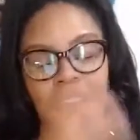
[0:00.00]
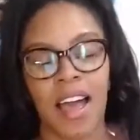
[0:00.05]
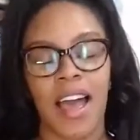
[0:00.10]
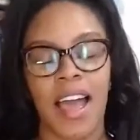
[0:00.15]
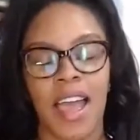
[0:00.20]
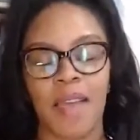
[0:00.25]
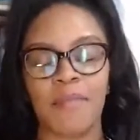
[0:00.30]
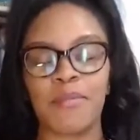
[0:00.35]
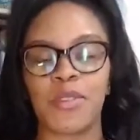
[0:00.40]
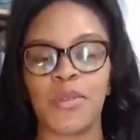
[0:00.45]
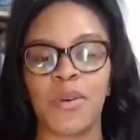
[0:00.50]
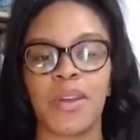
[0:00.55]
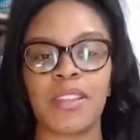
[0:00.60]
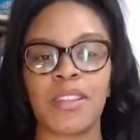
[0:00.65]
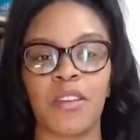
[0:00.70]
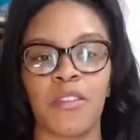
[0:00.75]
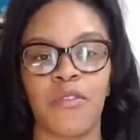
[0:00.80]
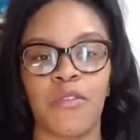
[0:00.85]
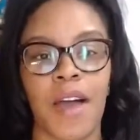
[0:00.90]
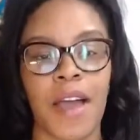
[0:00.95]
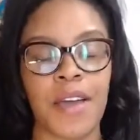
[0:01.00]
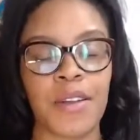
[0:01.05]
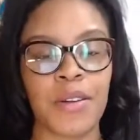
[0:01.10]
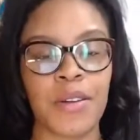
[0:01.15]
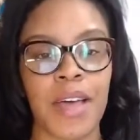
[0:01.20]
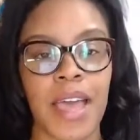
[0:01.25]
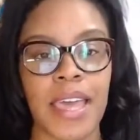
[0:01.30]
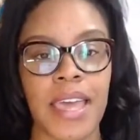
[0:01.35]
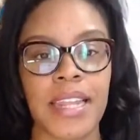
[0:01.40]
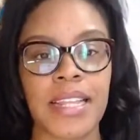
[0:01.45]
I'm doing the
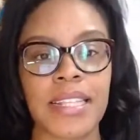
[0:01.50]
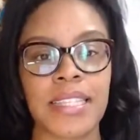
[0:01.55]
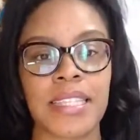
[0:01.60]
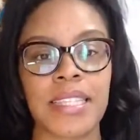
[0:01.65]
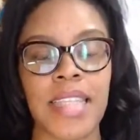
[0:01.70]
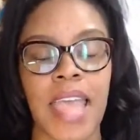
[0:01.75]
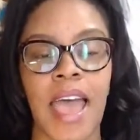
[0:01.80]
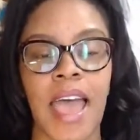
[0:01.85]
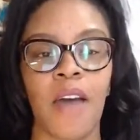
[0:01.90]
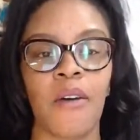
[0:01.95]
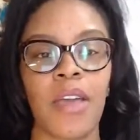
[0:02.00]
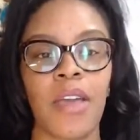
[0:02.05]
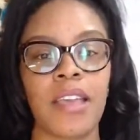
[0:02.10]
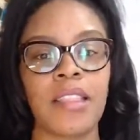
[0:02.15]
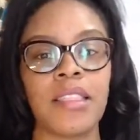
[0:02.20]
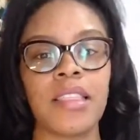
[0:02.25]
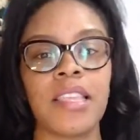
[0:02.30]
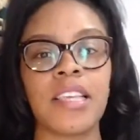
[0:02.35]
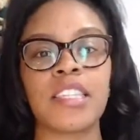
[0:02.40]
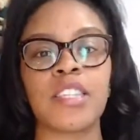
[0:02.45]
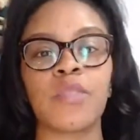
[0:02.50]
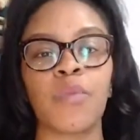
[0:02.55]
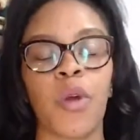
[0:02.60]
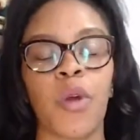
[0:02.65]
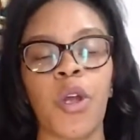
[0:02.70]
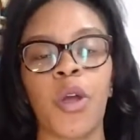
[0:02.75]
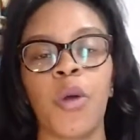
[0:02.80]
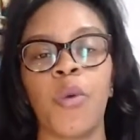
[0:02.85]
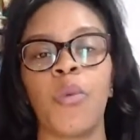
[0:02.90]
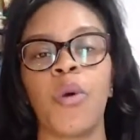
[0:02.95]
final edits now, and this
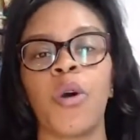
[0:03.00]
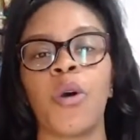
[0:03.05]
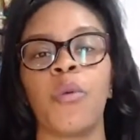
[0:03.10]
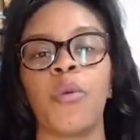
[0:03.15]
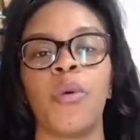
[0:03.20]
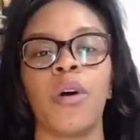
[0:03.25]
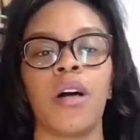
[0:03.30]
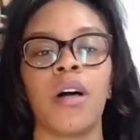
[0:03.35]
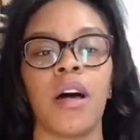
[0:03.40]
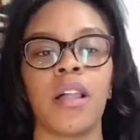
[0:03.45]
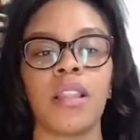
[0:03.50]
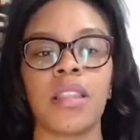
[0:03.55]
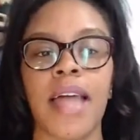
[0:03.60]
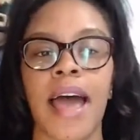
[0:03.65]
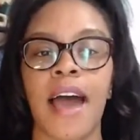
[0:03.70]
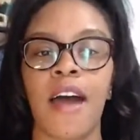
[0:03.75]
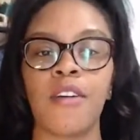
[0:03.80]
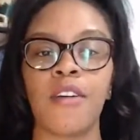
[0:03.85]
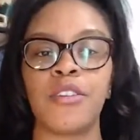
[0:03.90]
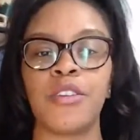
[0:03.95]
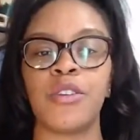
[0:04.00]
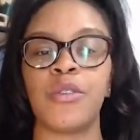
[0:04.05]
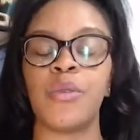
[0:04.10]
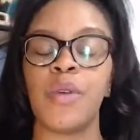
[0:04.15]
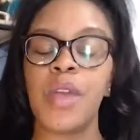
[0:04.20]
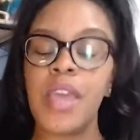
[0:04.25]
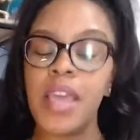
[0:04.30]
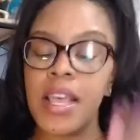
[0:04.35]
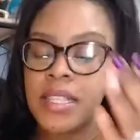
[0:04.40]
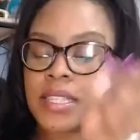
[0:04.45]
workbook will allow
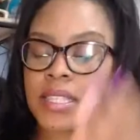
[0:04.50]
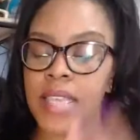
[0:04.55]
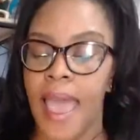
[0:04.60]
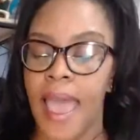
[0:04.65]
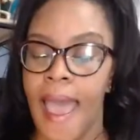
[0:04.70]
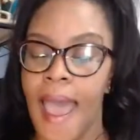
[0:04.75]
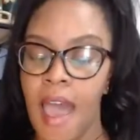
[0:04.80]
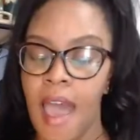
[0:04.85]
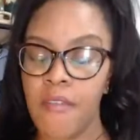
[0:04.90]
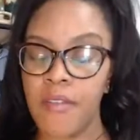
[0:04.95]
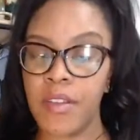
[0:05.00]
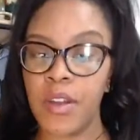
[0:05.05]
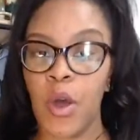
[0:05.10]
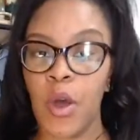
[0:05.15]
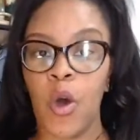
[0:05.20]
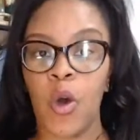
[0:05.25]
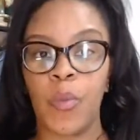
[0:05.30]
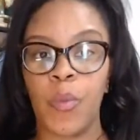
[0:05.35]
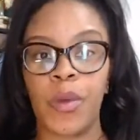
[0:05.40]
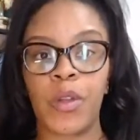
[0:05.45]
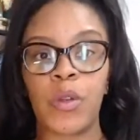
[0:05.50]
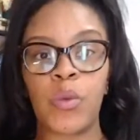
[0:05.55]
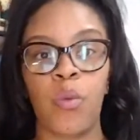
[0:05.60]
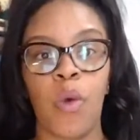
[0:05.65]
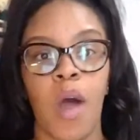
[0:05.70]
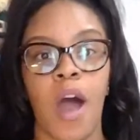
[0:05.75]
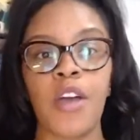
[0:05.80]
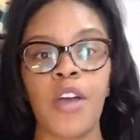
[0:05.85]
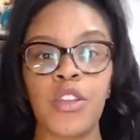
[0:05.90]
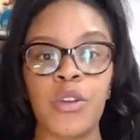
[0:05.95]
you to have it open
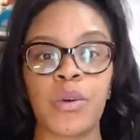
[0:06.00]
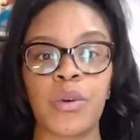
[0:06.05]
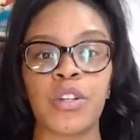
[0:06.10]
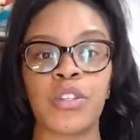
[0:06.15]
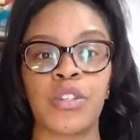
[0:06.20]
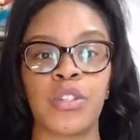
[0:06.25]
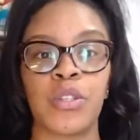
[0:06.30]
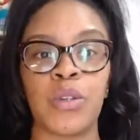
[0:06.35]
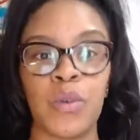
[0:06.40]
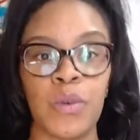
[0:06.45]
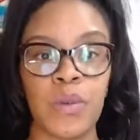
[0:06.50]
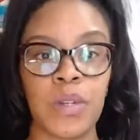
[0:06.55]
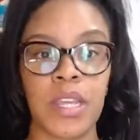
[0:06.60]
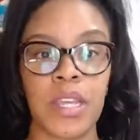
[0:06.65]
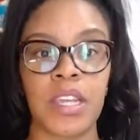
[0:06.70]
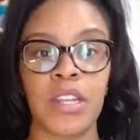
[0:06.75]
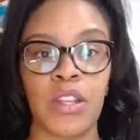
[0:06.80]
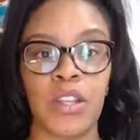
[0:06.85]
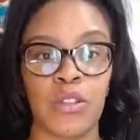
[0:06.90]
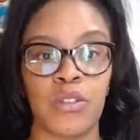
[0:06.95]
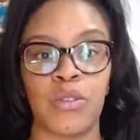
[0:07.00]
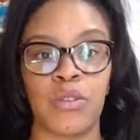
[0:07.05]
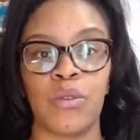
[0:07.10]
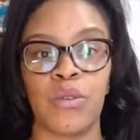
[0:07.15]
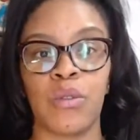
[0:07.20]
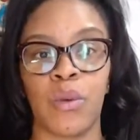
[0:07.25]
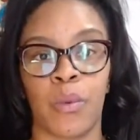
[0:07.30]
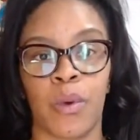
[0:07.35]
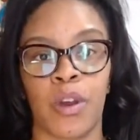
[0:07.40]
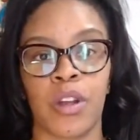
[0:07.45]
while you are tuned in
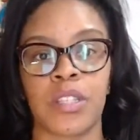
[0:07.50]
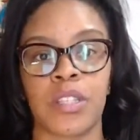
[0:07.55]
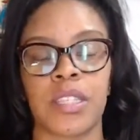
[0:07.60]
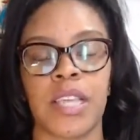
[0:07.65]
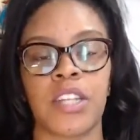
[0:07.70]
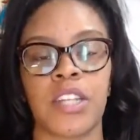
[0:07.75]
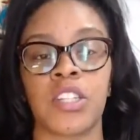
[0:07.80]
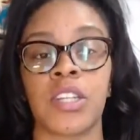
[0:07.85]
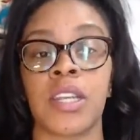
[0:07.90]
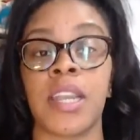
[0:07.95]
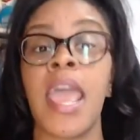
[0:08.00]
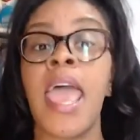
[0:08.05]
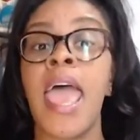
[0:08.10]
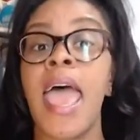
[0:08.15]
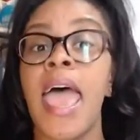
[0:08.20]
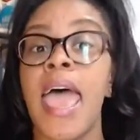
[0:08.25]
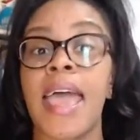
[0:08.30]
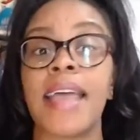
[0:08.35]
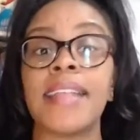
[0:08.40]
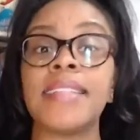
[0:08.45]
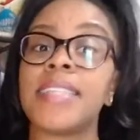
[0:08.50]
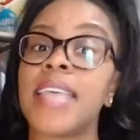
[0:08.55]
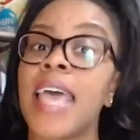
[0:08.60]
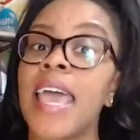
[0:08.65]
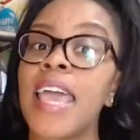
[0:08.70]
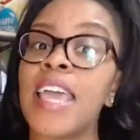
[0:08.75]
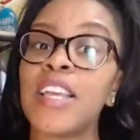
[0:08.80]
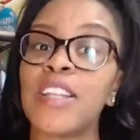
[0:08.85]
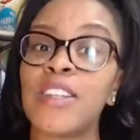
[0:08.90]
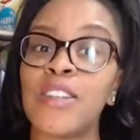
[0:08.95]
into the work session and
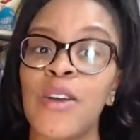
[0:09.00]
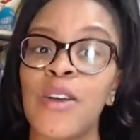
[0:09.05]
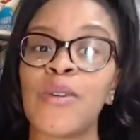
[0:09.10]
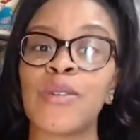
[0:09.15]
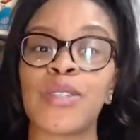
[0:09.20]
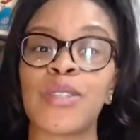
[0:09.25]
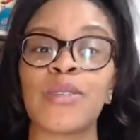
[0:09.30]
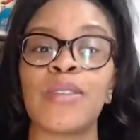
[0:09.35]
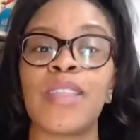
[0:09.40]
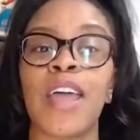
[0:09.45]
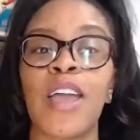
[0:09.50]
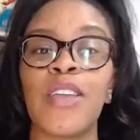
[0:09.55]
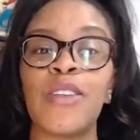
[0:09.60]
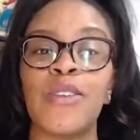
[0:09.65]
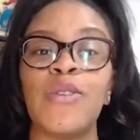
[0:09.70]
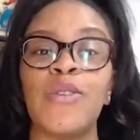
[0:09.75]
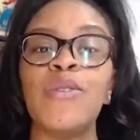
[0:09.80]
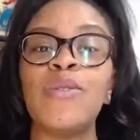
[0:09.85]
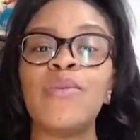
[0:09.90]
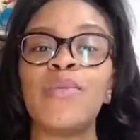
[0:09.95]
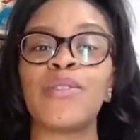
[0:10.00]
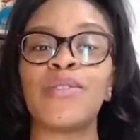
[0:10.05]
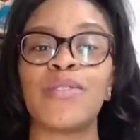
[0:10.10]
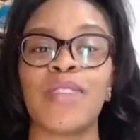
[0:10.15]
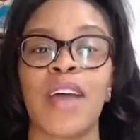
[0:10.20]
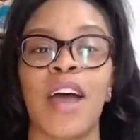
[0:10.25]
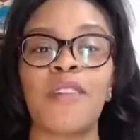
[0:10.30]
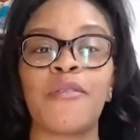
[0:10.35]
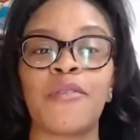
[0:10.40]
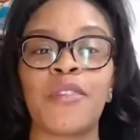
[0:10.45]
take notes so that you will
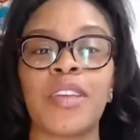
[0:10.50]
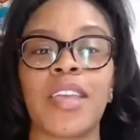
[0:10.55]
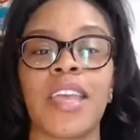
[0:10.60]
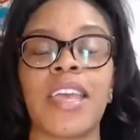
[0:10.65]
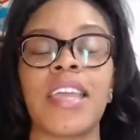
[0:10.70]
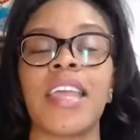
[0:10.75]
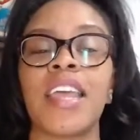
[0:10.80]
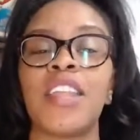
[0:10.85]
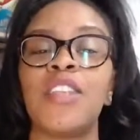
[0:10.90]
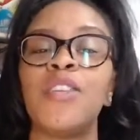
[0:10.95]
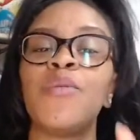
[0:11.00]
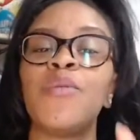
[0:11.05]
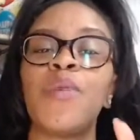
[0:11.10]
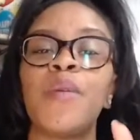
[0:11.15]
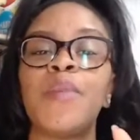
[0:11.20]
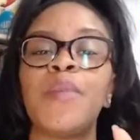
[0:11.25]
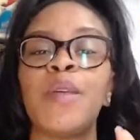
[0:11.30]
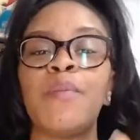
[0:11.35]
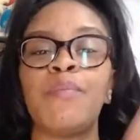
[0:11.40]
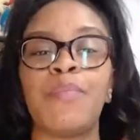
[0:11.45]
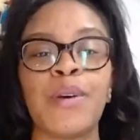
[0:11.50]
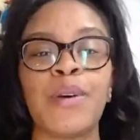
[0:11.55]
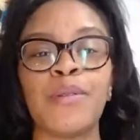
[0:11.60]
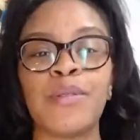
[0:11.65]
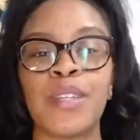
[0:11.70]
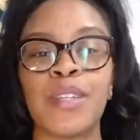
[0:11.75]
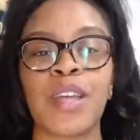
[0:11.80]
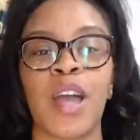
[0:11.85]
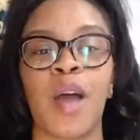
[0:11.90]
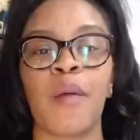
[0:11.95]
not forget, and you will be
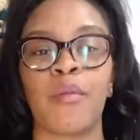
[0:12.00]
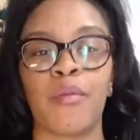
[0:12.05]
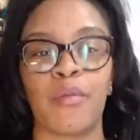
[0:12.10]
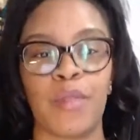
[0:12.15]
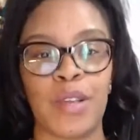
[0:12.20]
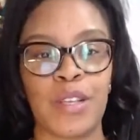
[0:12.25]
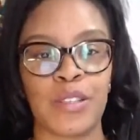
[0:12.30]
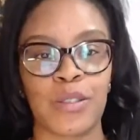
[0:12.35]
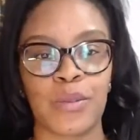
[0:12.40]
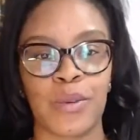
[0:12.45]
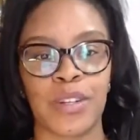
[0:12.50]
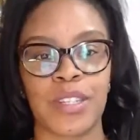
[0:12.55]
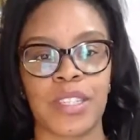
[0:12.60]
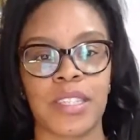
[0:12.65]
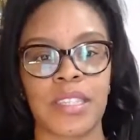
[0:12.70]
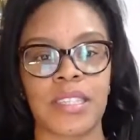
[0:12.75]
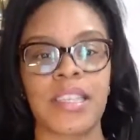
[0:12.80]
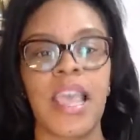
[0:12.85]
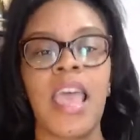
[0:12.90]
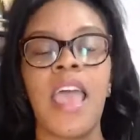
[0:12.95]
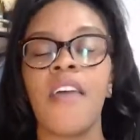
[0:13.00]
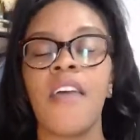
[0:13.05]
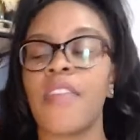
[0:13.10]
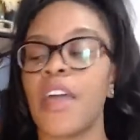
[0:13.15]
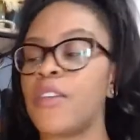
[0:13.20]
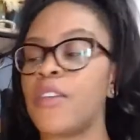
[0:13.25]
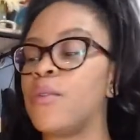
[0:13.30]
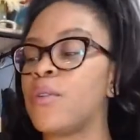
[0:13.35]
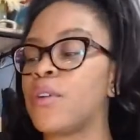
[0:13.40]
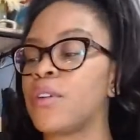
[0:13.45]
building up resources
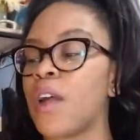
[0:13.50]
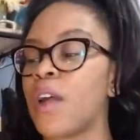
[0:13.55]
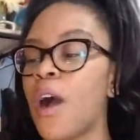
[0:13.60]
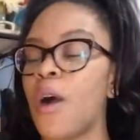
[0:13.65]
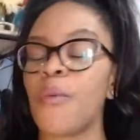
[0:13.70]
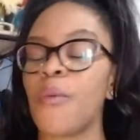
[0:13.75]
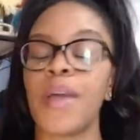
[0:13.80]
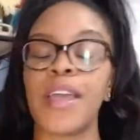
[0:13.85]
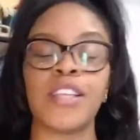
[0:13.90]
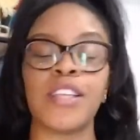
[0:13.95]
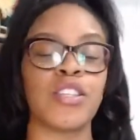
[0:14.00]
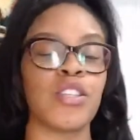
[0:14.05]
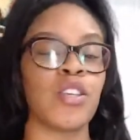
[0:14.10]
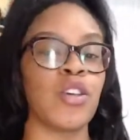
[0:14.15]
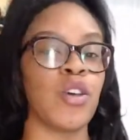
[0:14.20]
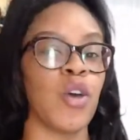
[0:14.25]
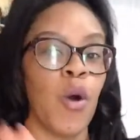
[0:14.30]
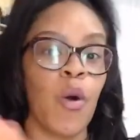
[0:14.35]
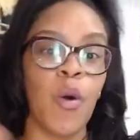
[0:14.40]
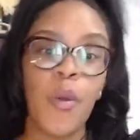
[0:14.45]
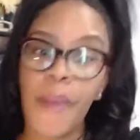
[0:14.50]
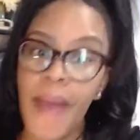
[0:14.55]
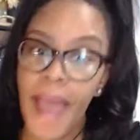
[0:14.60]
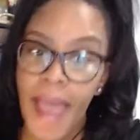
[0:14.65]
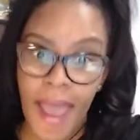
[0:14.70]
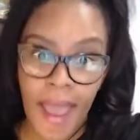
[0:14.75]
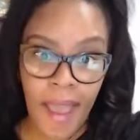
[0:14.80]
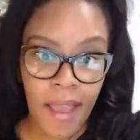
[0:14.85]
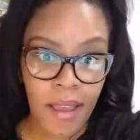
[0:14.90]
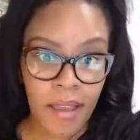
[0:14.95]
that you can always go
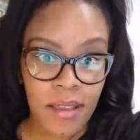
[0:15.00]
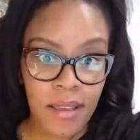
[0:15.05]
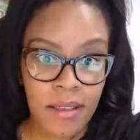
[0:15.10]
back